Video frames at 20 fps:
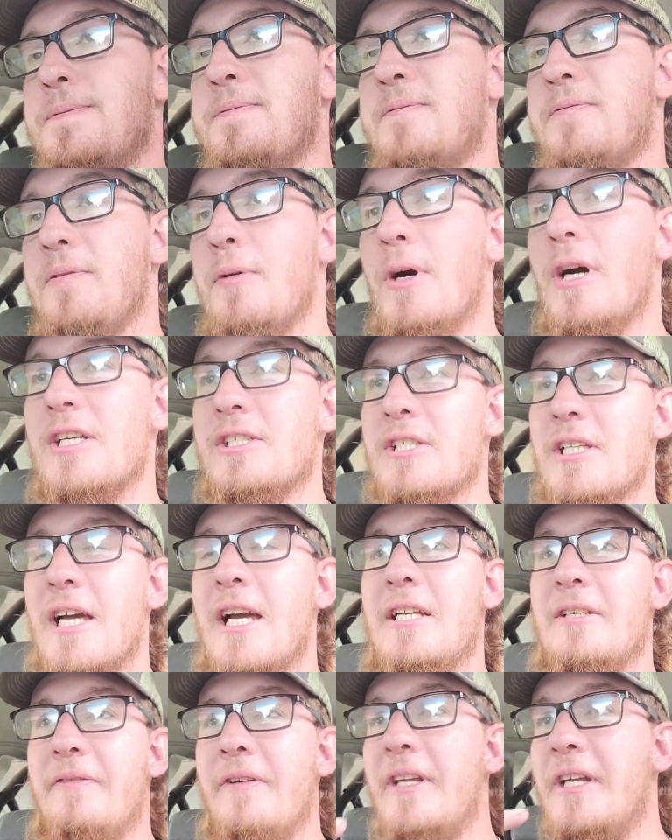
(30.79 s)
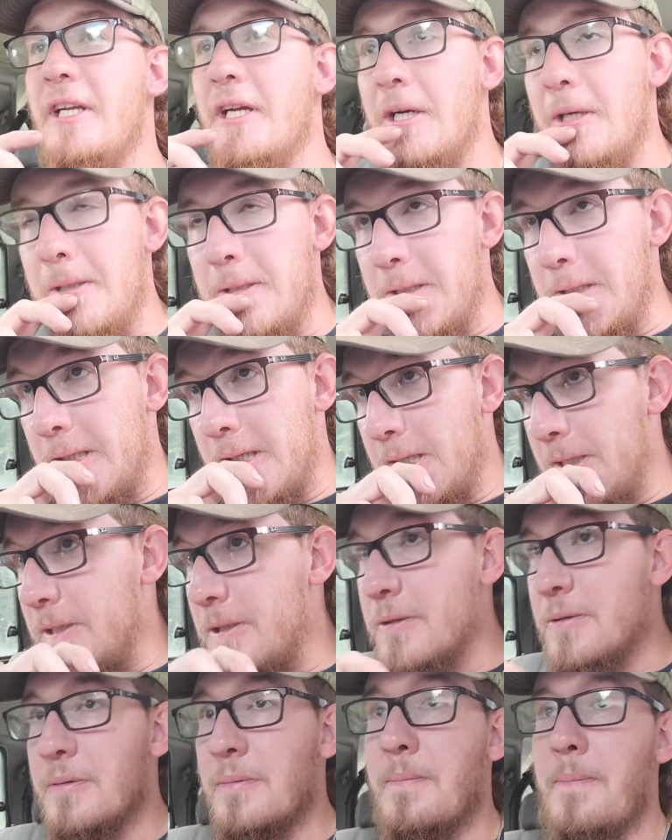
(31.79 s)
if you watched the last video, you know,
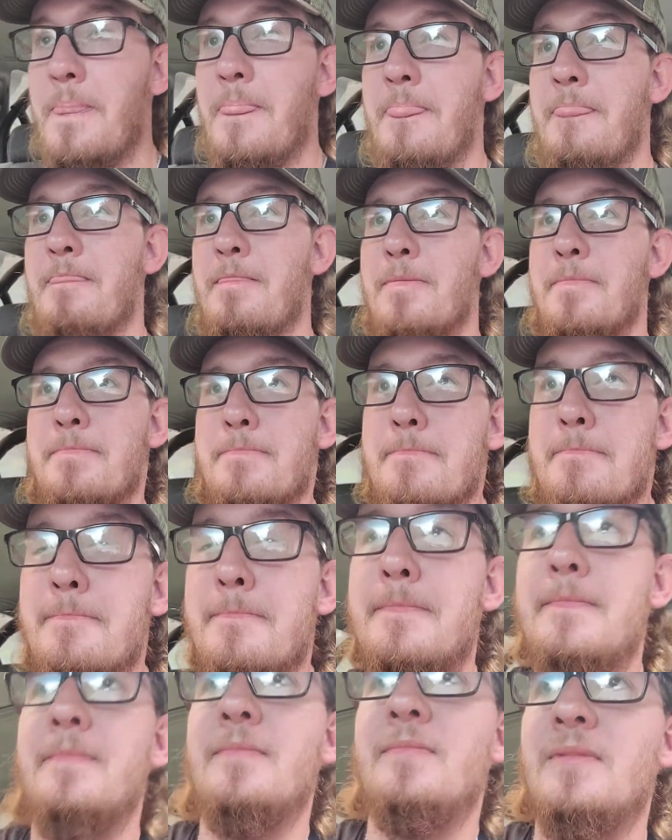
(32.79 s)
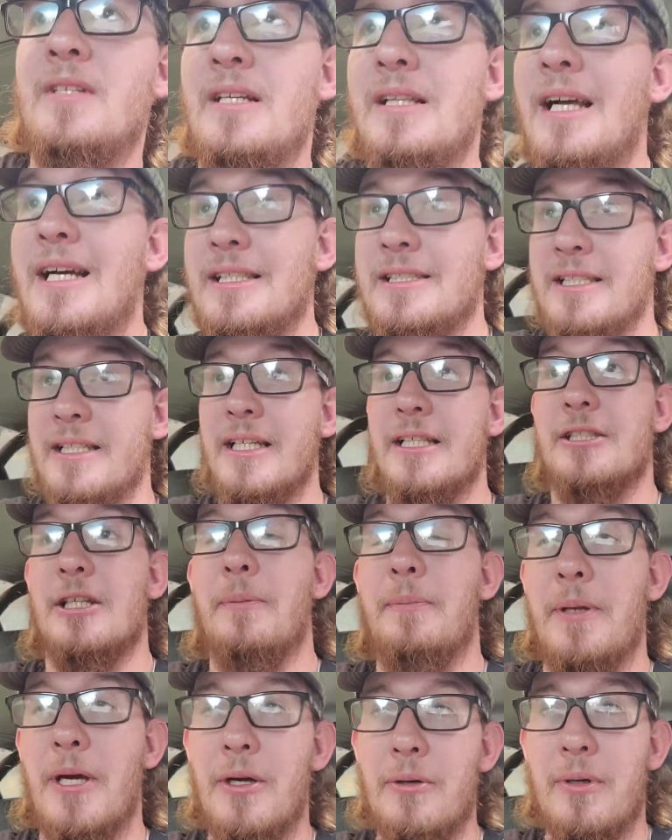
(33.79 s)
like I said, it's
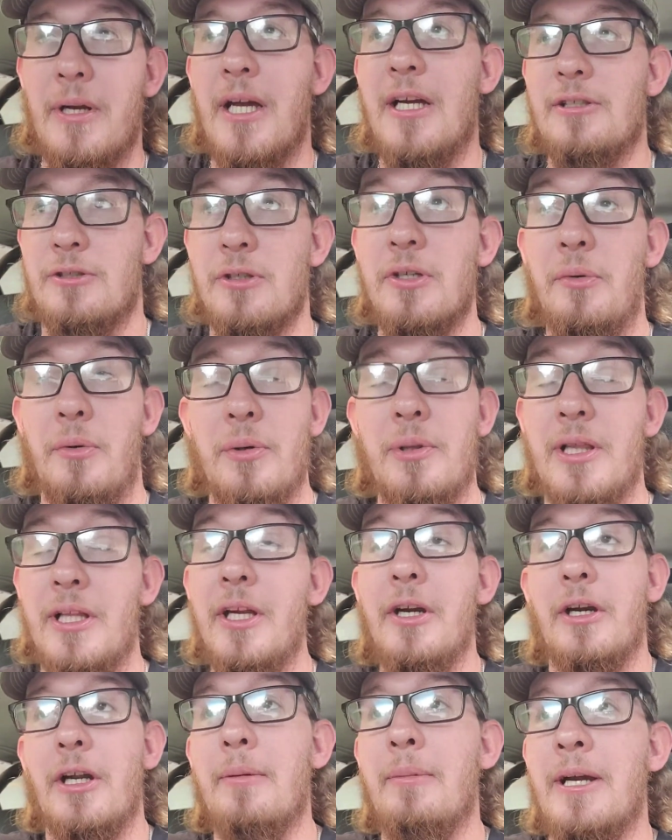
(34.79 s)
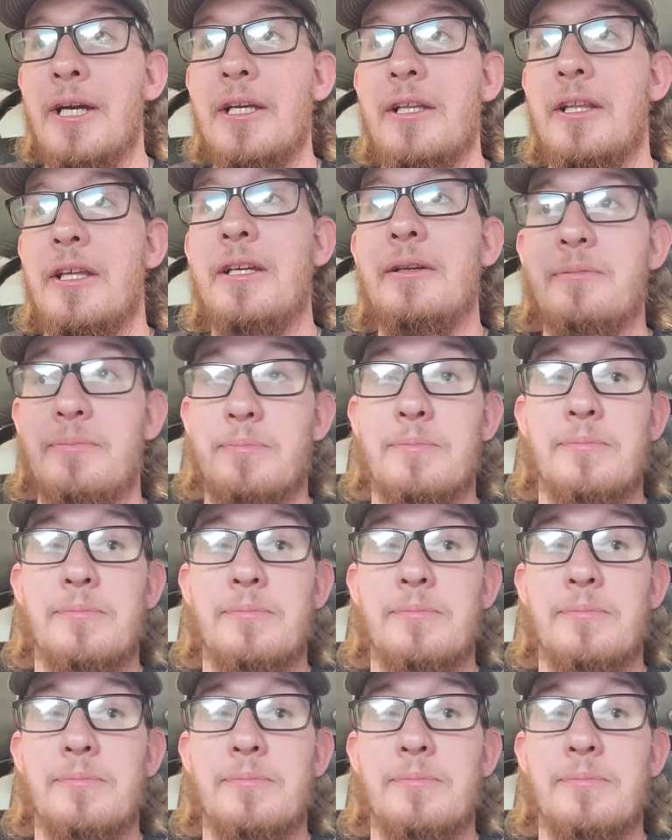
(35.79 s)
uploaded now, so it would literally be the